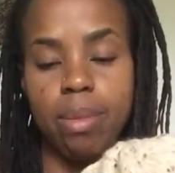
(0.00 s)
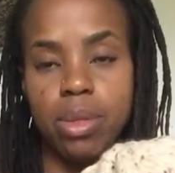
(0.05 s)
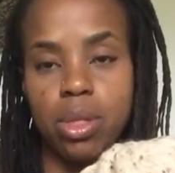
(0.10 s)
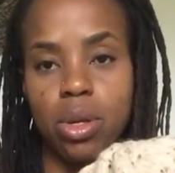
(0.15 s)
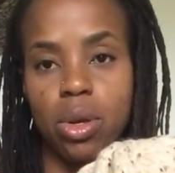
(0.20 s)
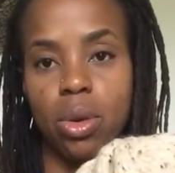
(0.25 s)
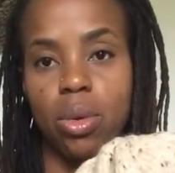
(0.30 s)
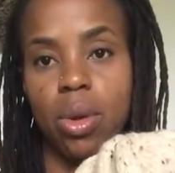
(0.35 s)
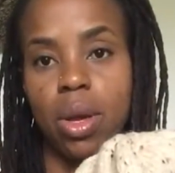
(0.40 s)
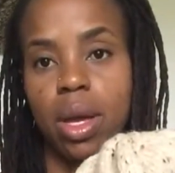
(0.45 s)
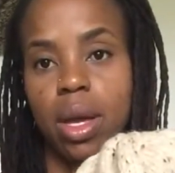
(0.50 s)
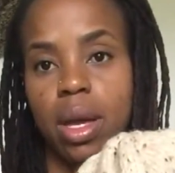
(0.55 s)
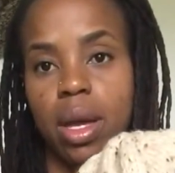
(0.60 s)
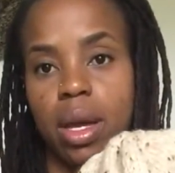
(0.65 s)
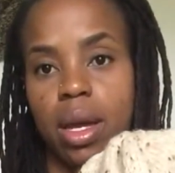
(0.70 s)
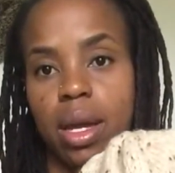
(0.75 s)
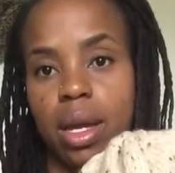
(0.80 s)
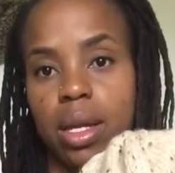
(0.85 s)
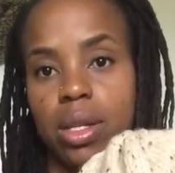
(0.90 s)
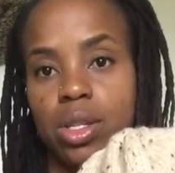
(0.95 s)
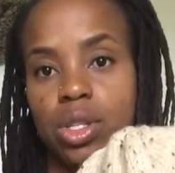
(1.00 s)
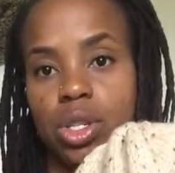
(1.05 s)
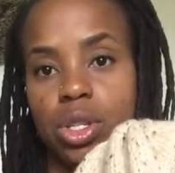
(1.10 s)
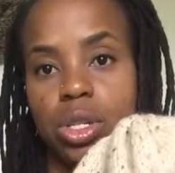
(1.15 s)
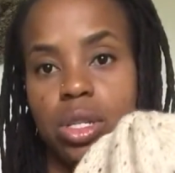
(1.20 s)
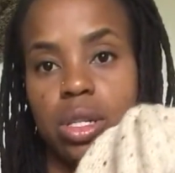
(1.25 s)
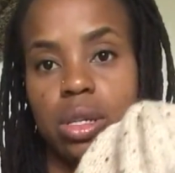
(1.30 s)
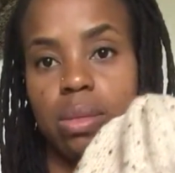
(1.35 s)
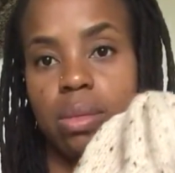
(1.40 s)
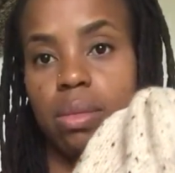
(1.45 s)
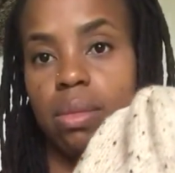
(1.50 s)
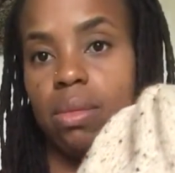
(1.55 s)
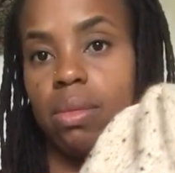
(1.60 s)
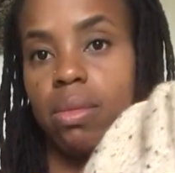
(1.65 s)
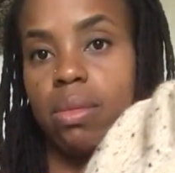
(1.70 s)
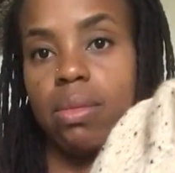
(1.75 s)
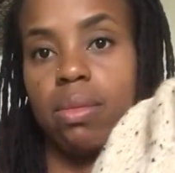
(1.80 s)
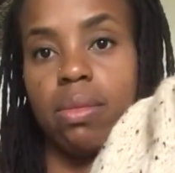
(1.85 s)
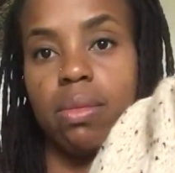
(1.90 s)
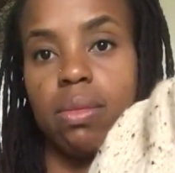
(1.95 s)
So it's just some
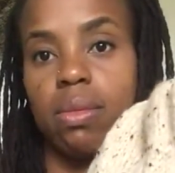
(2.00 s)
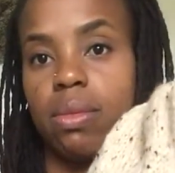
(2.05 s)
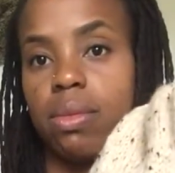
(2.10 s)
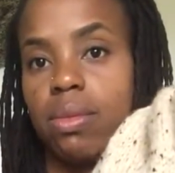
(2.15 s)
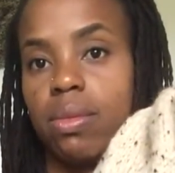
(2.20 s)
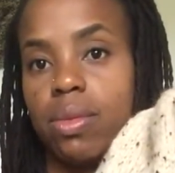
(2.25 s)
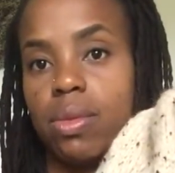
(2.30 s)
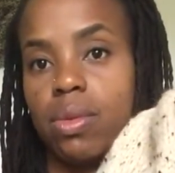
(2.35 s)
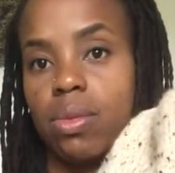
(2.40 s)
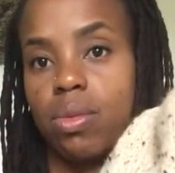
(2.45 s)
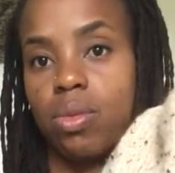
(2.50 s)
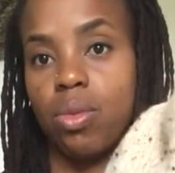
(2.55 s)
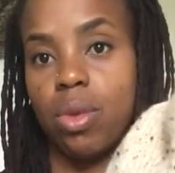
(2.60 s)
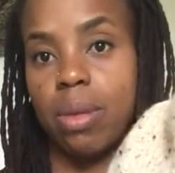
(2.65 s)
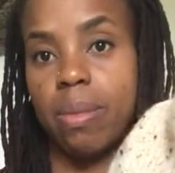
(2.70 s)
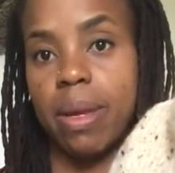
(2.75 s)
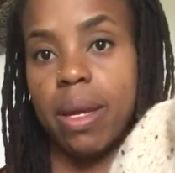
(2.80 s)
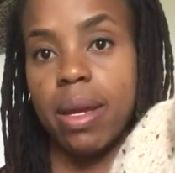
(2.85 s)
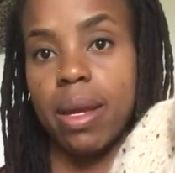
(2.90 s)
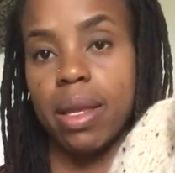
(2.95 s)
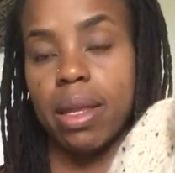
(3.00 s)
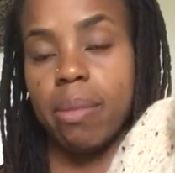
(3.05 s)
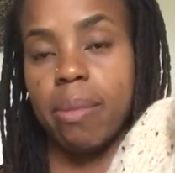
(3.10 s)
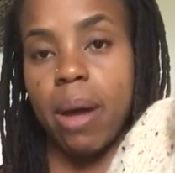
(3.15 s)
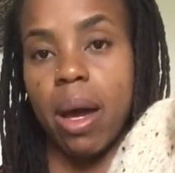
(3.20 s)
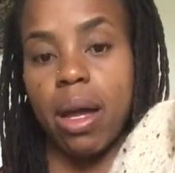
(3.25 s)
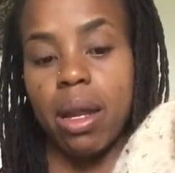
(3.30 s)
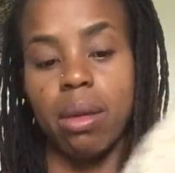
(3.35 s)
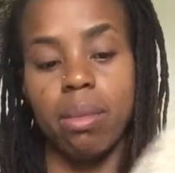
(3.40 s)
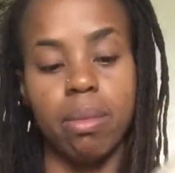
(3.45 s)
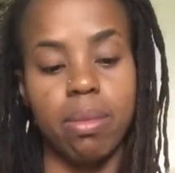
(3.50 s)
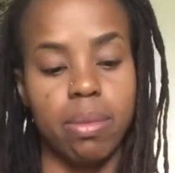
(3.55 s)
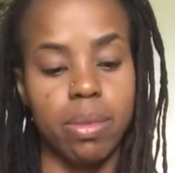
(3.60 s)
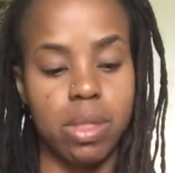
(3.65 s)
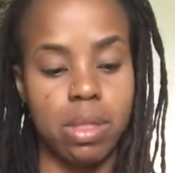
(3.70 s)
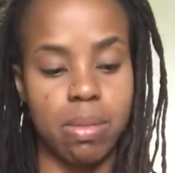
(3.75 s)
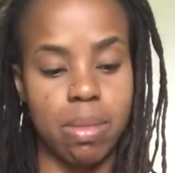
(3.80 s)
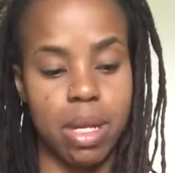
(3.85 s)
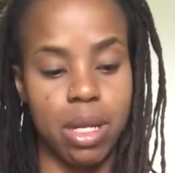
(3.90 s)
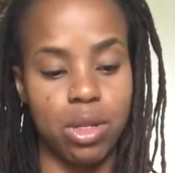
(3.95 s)
ribbing at the bottom,
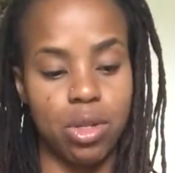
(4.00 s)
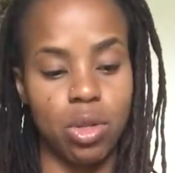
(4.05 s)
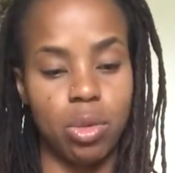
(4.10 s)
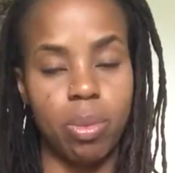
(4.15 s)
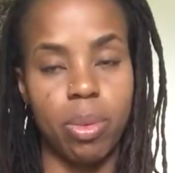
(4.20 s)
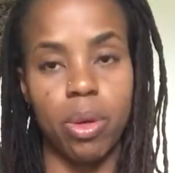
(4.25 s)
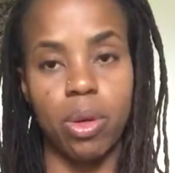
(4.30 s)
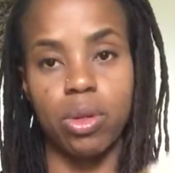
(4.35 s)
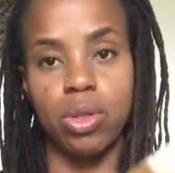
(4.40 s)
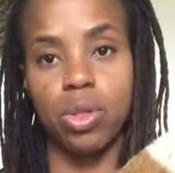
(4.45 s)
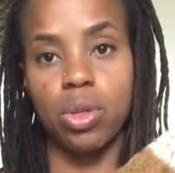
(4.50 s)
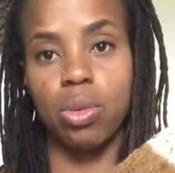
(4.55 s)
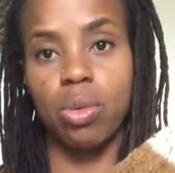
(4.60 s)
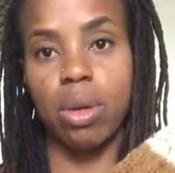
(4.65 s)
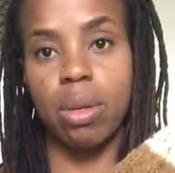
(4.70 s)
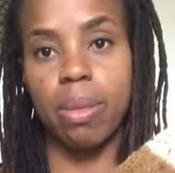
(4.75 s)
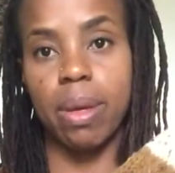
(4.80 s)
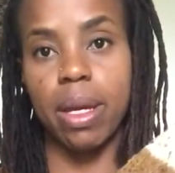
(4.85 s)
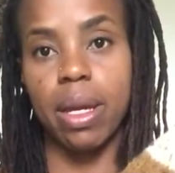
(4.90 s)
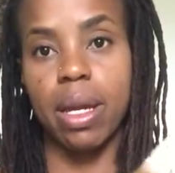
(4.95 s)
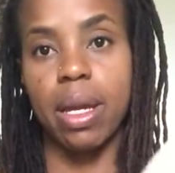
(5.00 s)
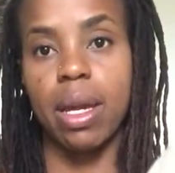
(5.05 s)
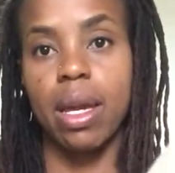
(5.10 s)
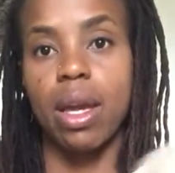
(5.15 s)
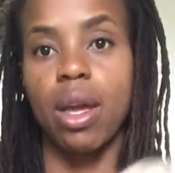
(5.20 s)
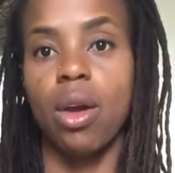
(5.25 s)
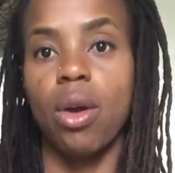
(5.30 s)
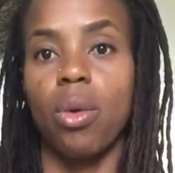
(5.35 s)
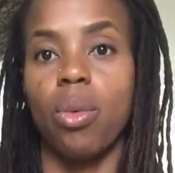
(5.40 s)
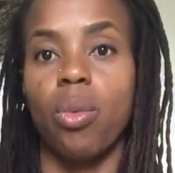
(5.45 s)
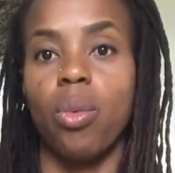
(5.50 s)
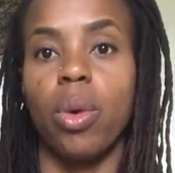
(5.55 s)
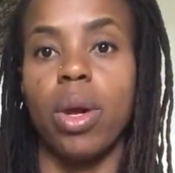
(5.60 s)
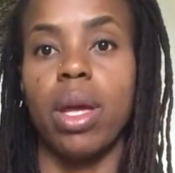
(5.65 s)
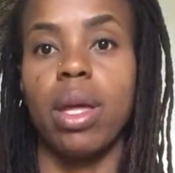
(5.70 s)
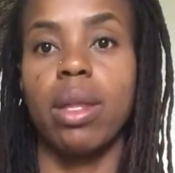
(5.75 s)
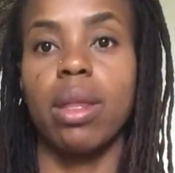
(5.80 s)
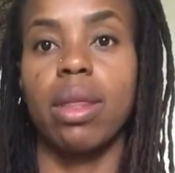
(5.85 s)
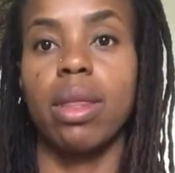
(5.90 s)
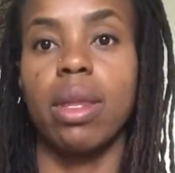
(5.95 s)
some knit two purl two ribbing
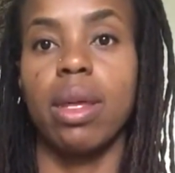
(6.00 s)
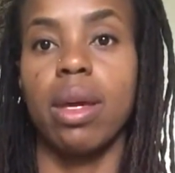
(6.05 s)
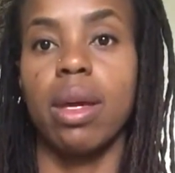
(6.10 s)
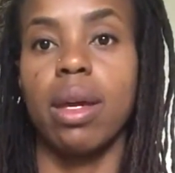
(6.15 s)
with